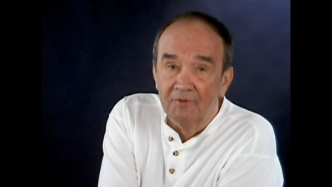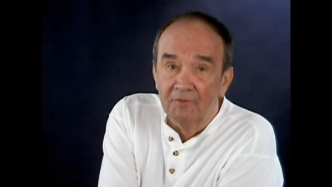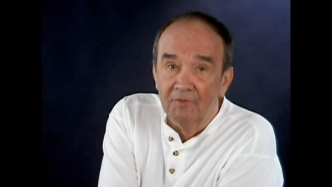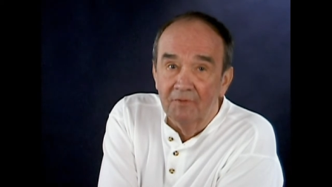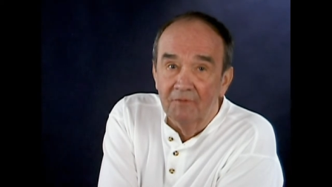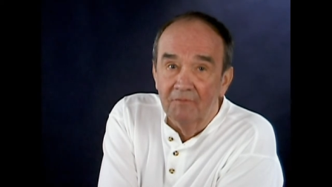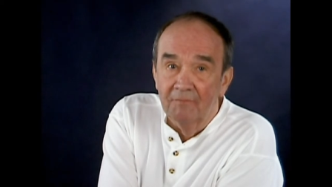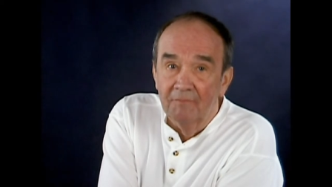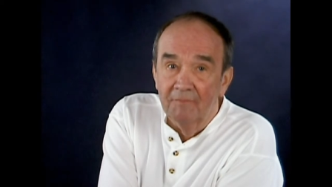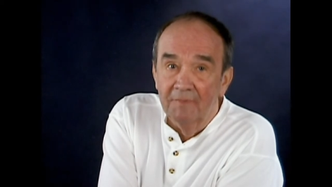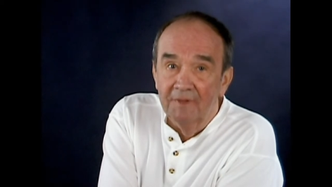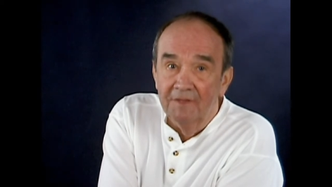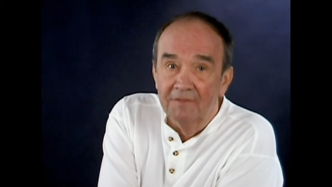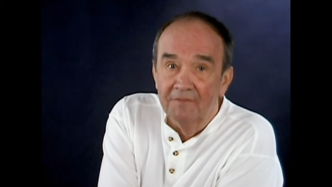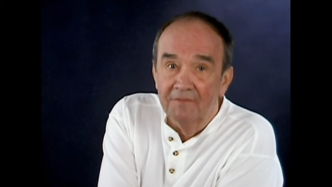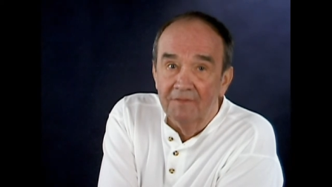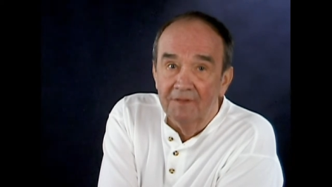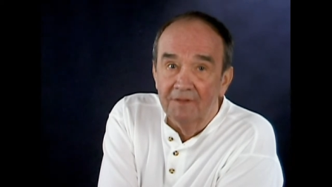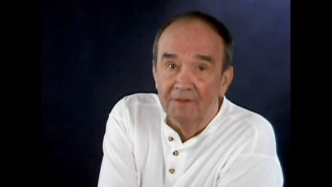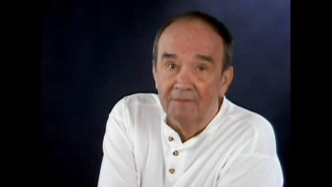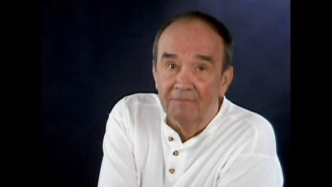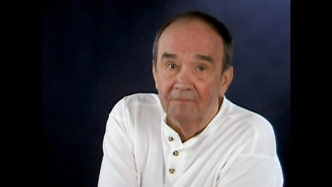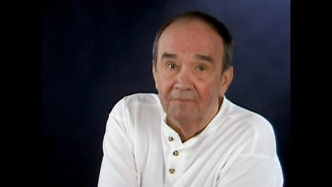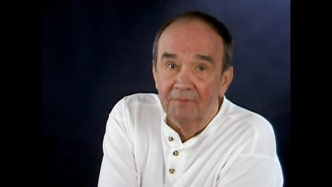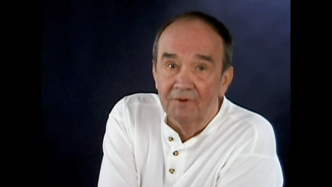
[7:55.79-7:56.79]
you have made the
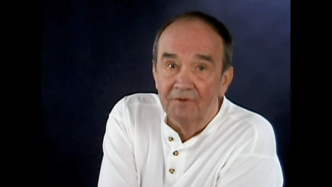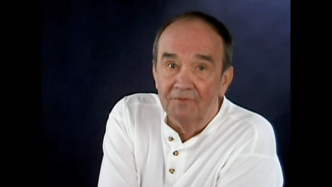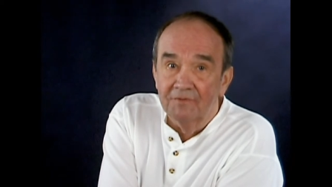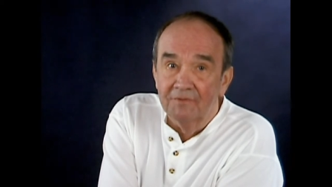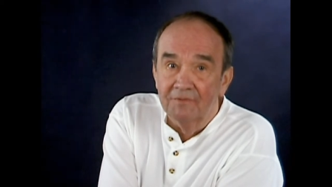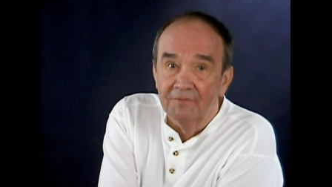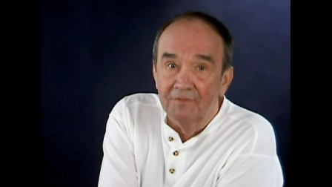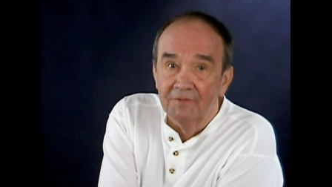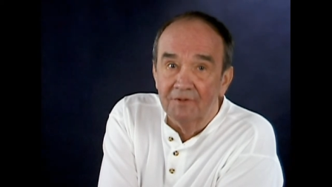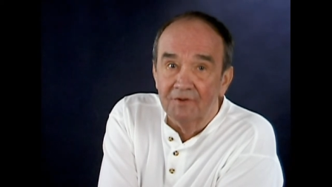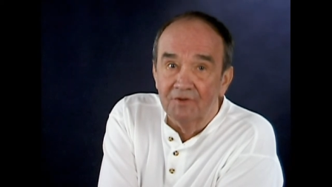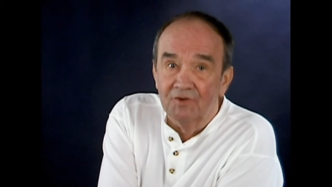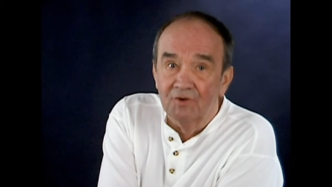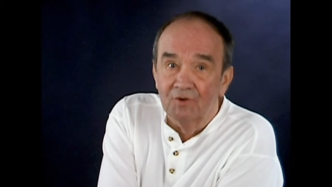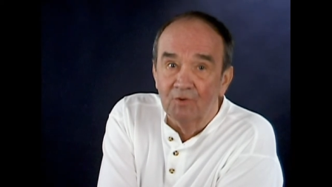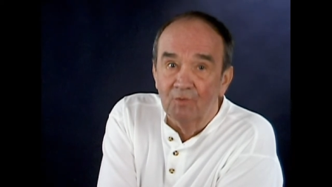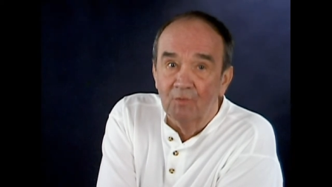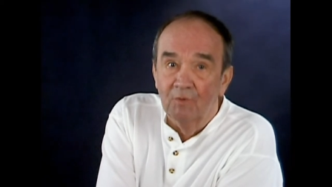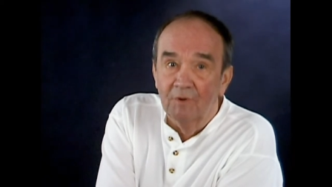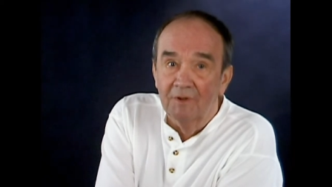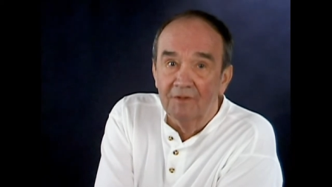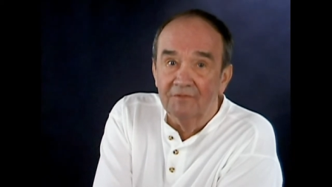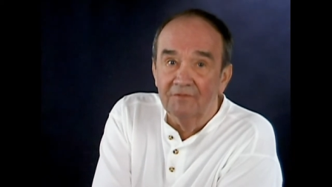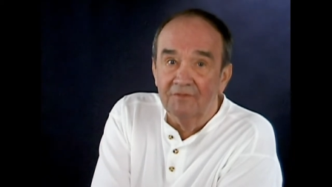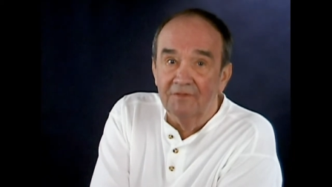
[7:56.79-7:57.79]
admission that you
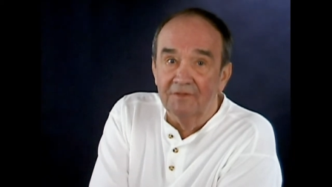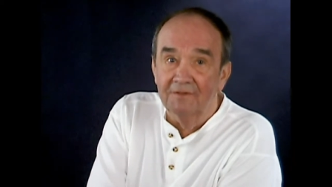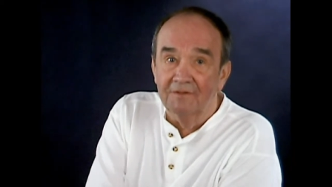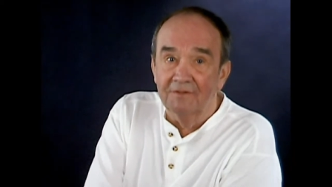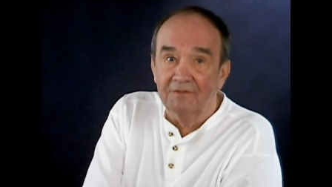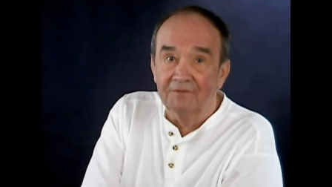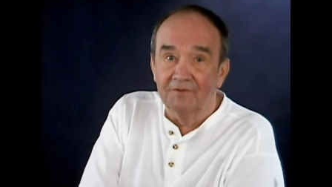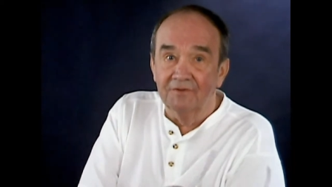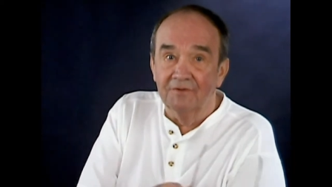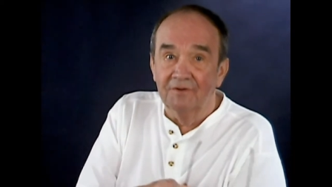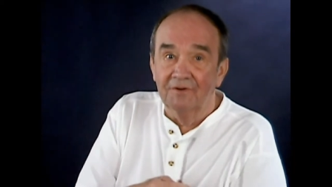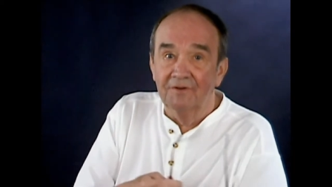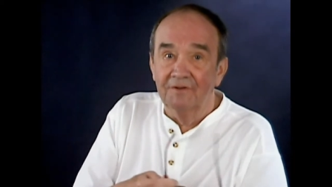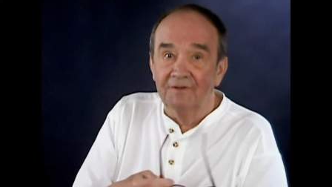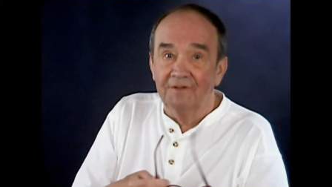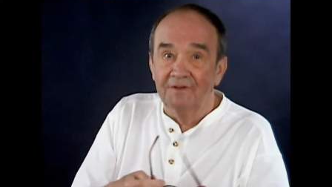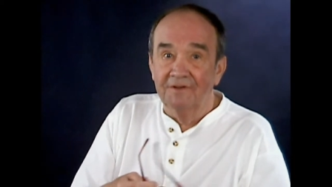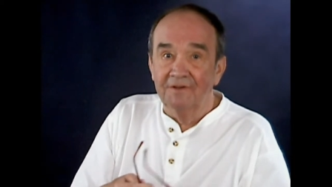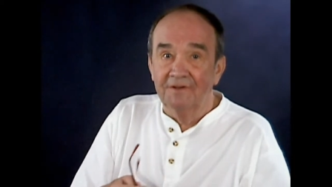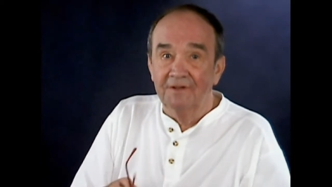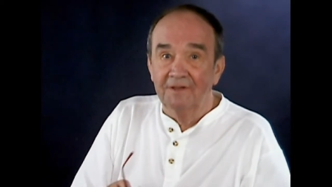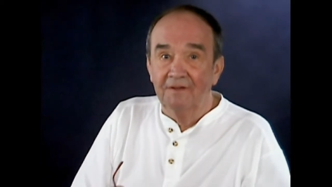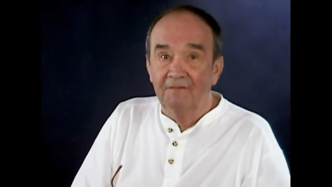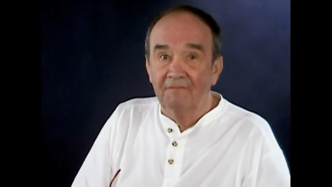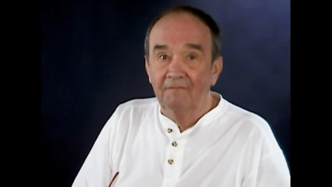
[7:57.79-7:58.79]
want the
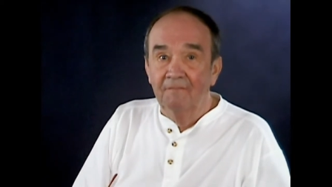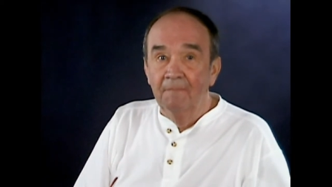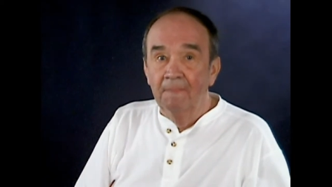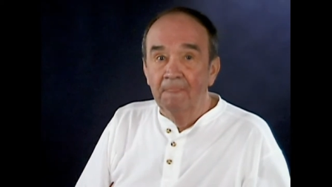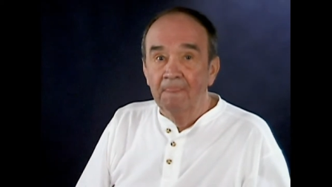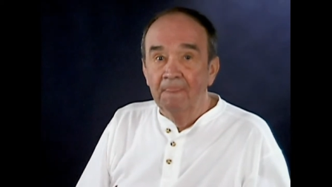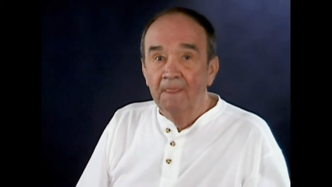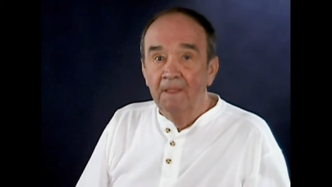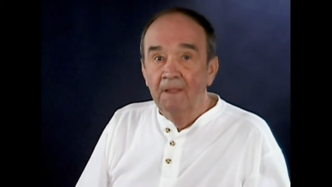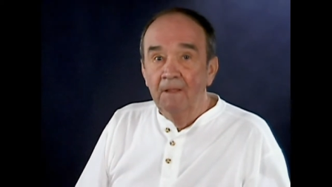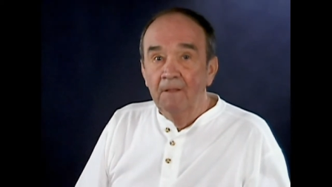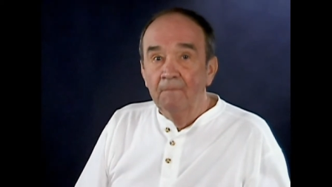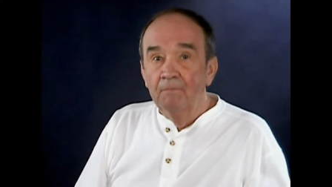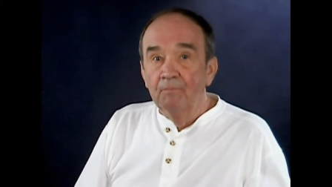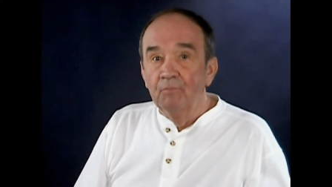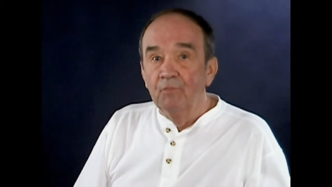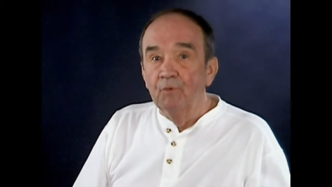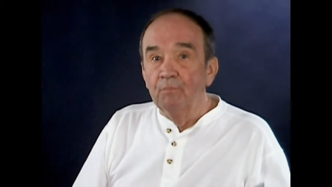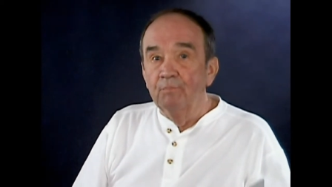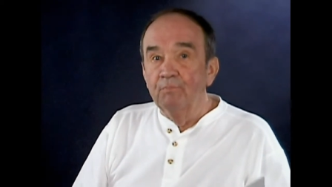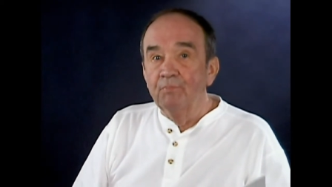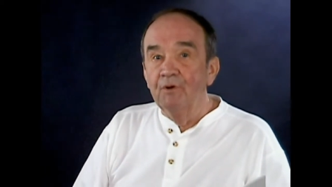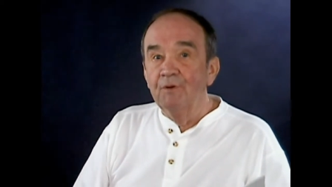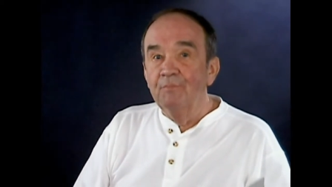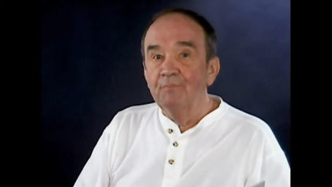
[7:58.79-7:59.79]
alternative. The
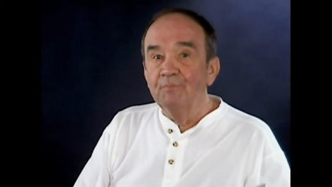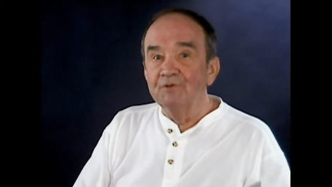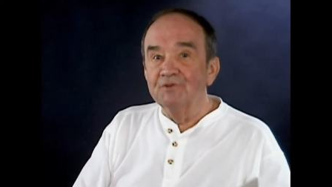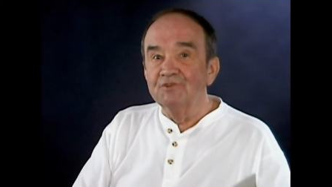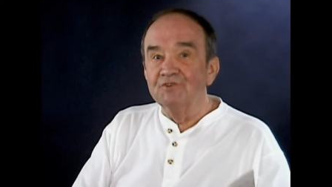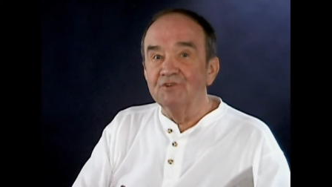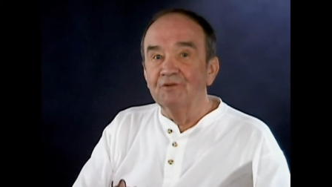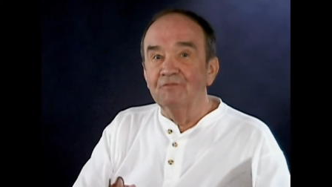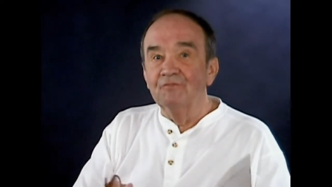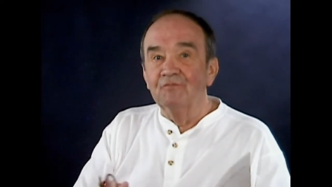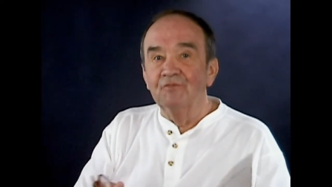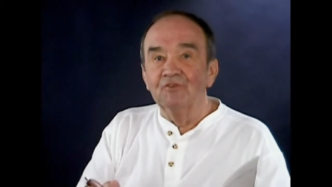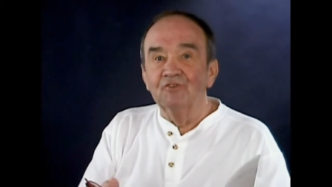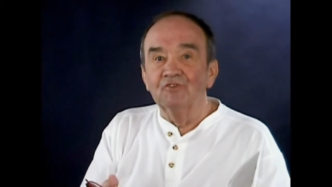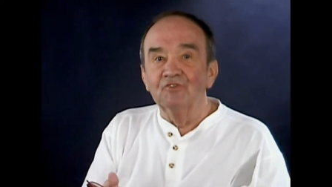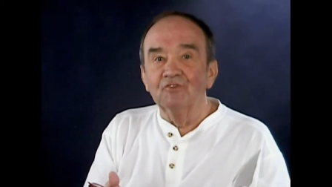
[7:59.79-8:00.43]
purpose of this